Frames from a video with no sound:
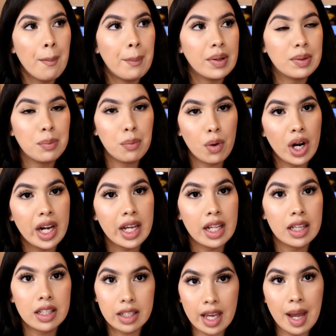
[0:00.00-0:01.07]
But the more
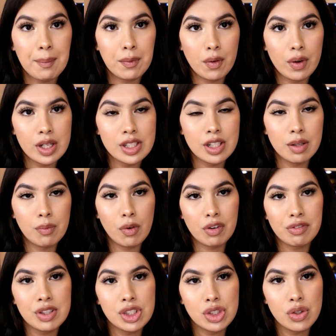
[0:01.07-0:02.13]
I kept going to the
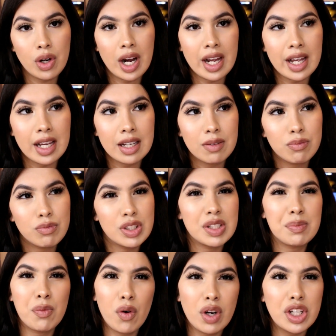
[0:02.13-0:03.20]
Morphe store, I
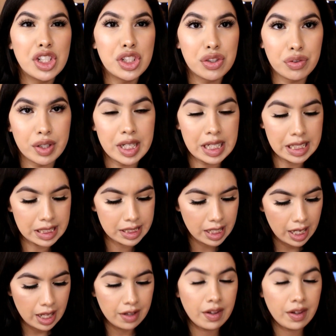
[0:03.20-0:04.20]
was more intrigued.